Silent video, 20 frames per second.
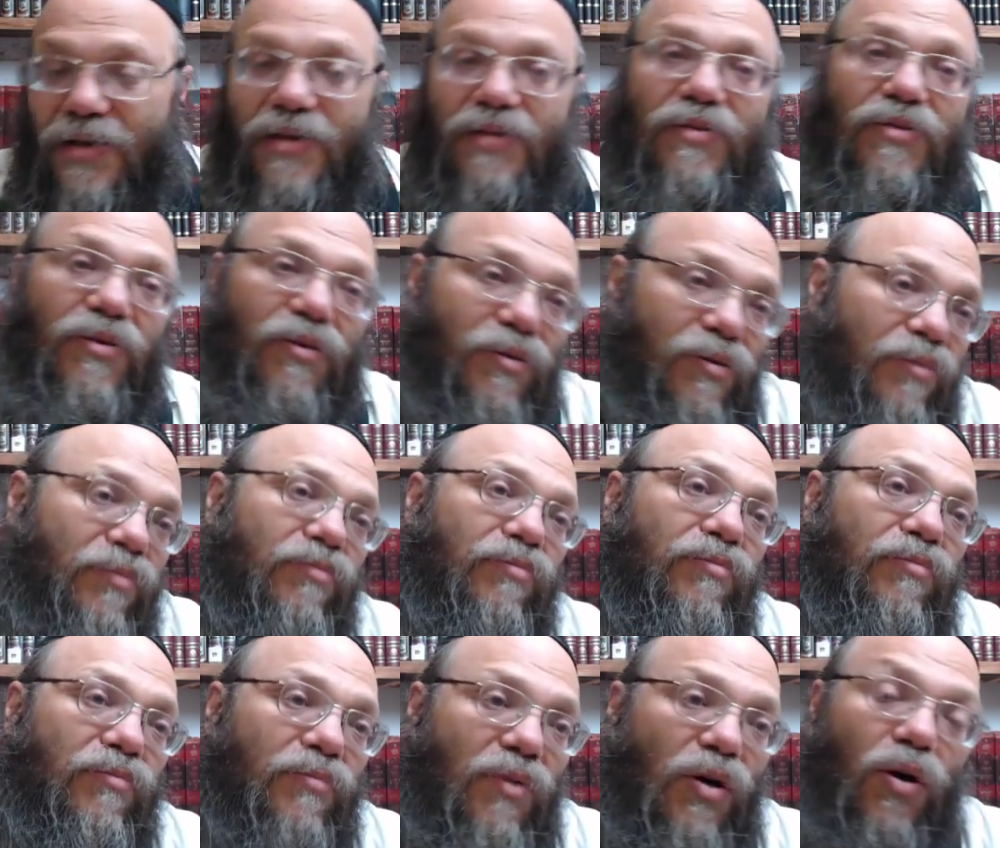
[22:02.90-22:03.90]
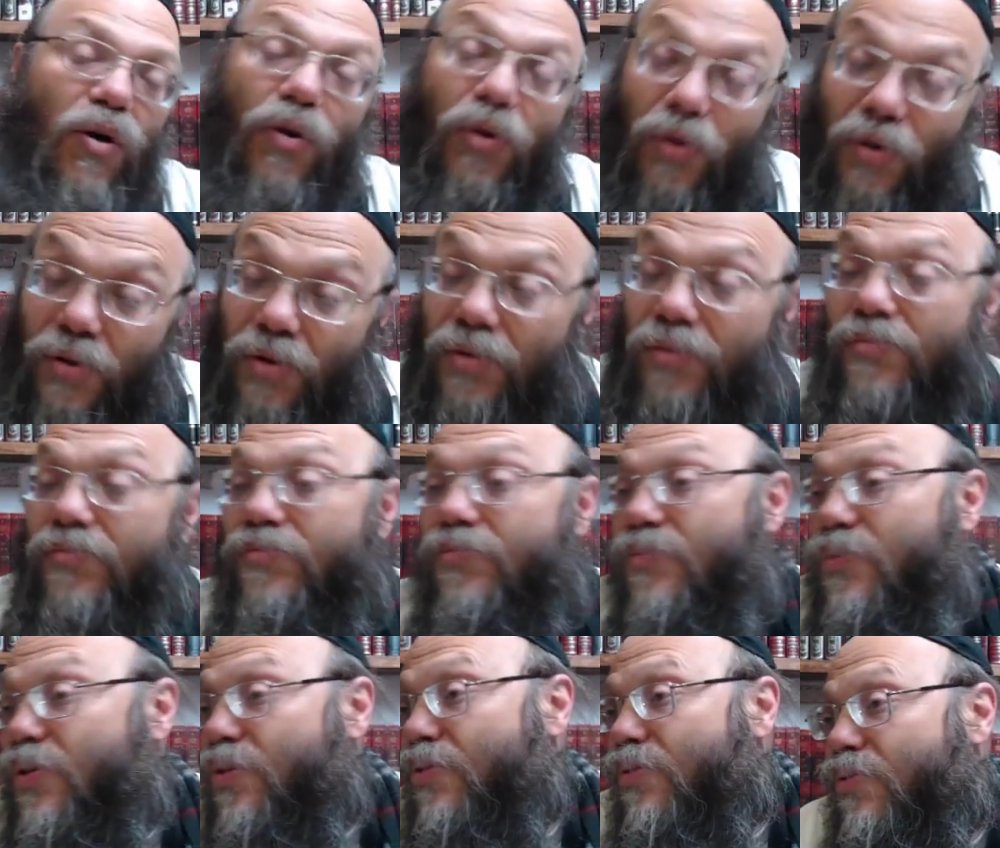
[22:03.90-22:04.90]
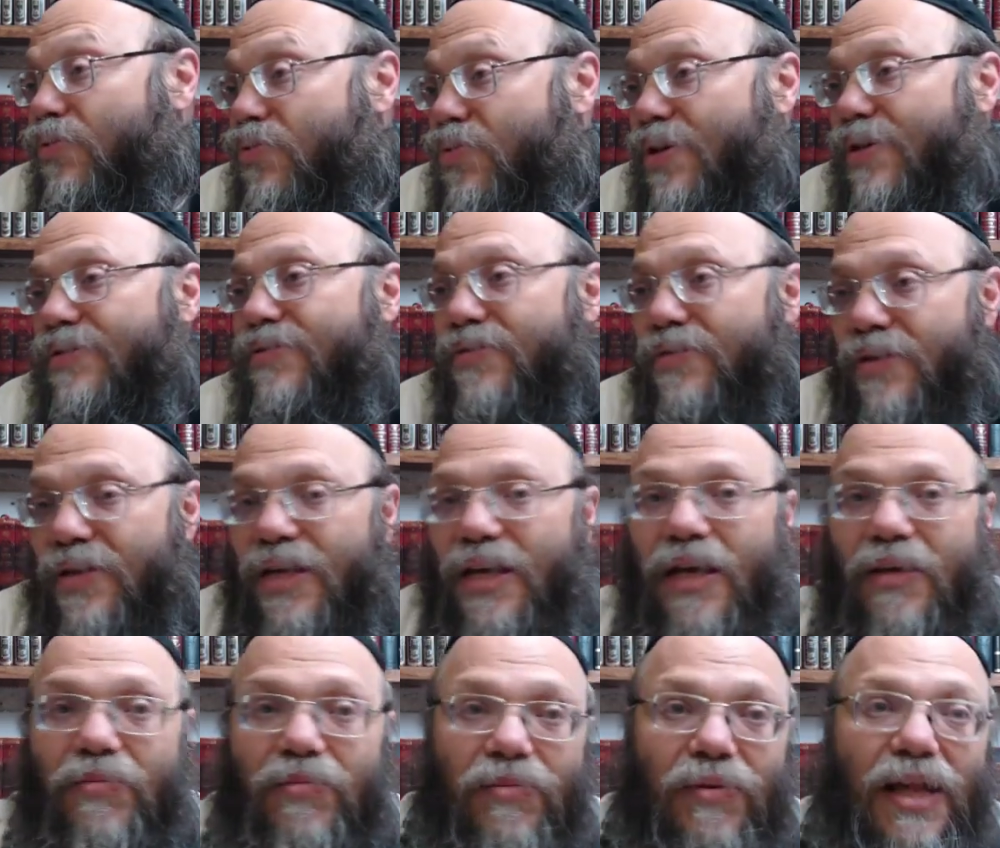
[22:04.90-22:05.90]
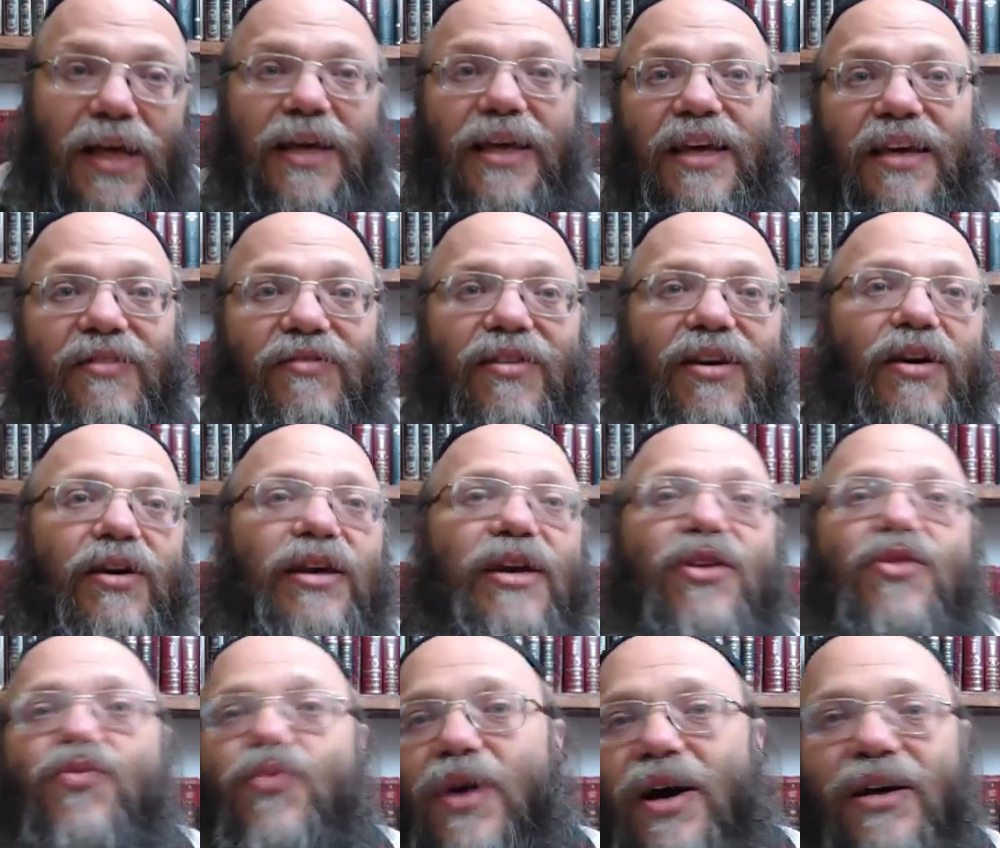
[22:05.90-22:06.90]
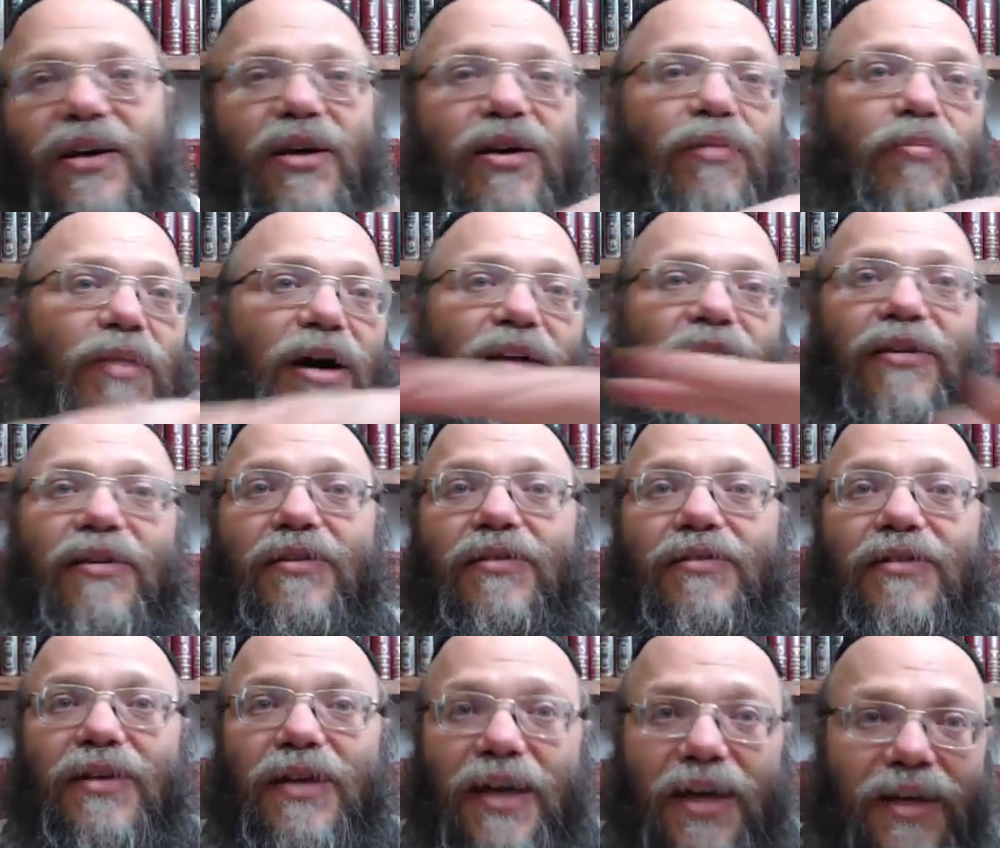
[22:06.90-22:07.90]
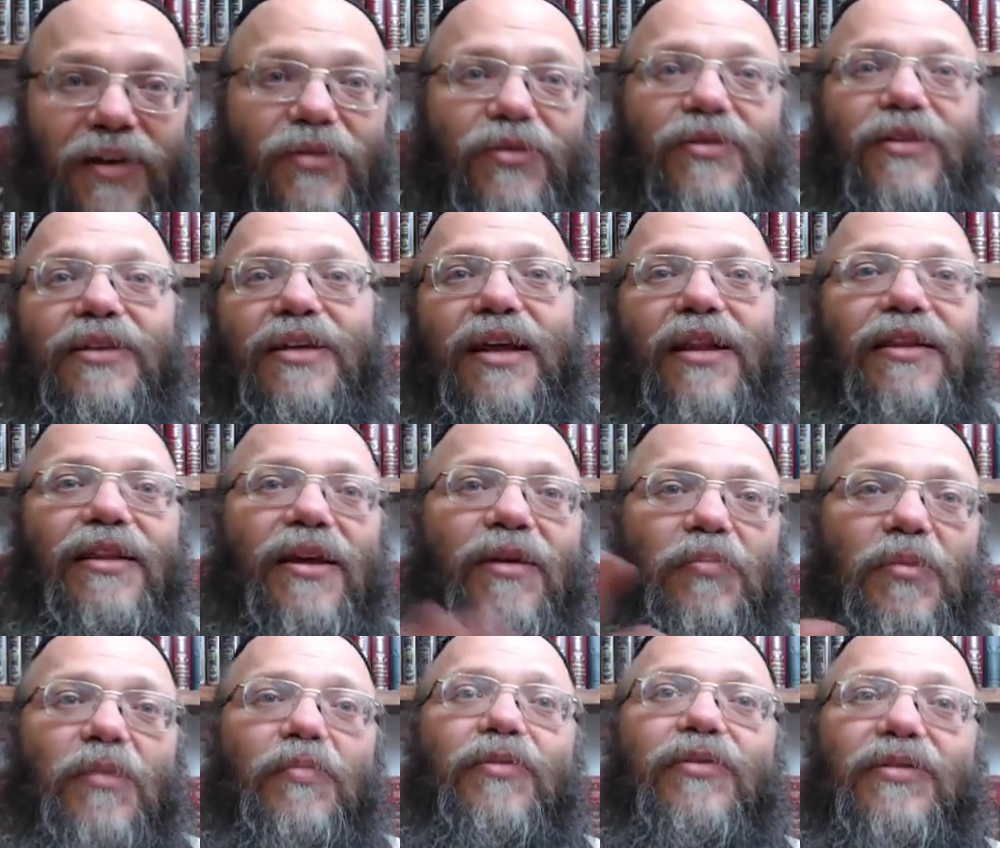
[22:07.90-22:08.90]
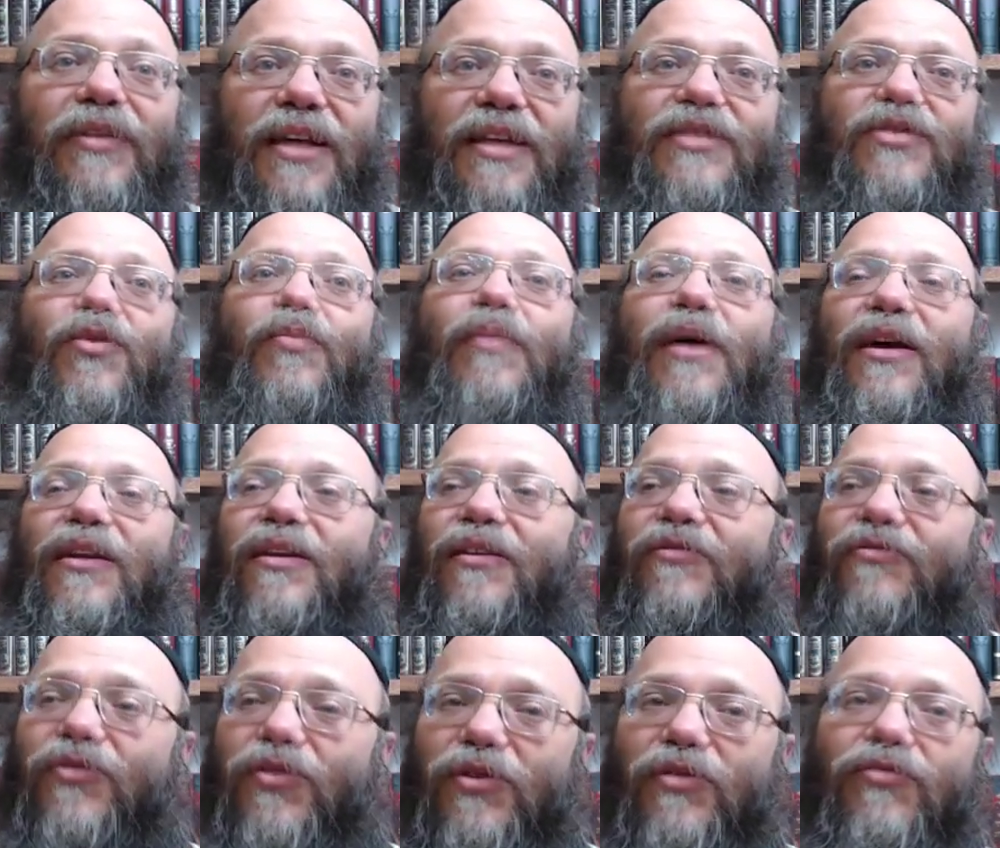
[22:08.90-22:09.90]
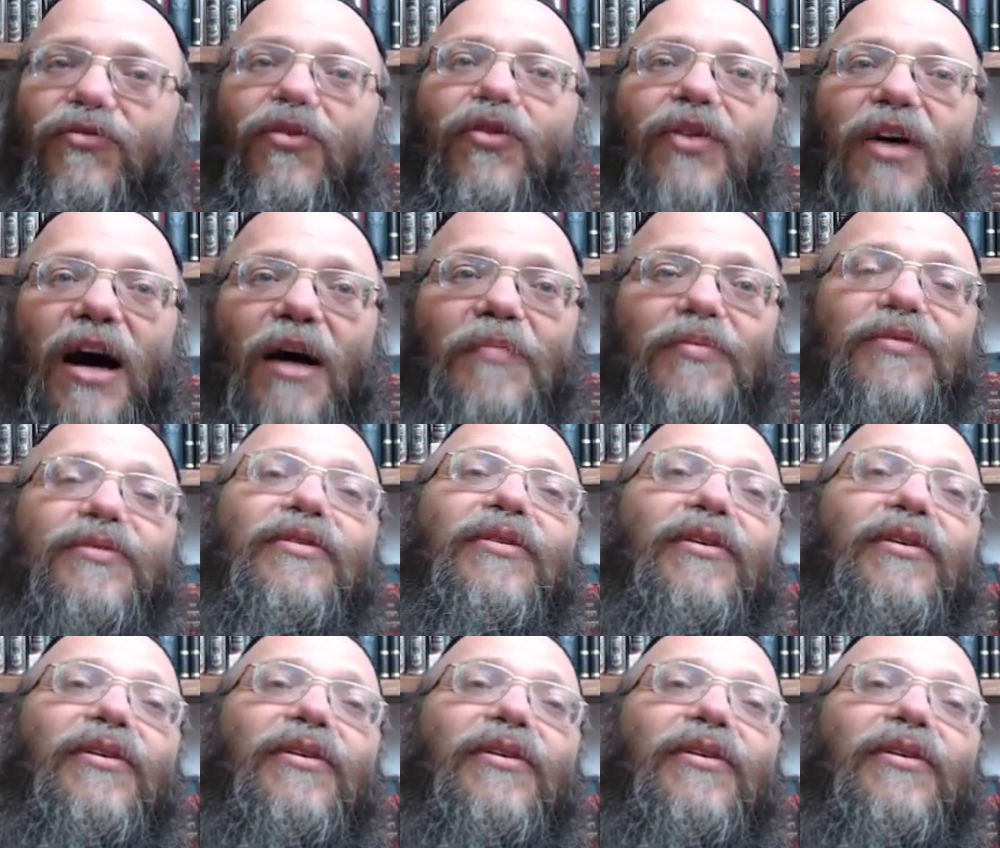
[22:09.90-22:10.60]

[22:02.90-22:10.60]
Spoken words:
So, or you just give each one a bottle, and you tell the people that's your bottle for the 4 cups,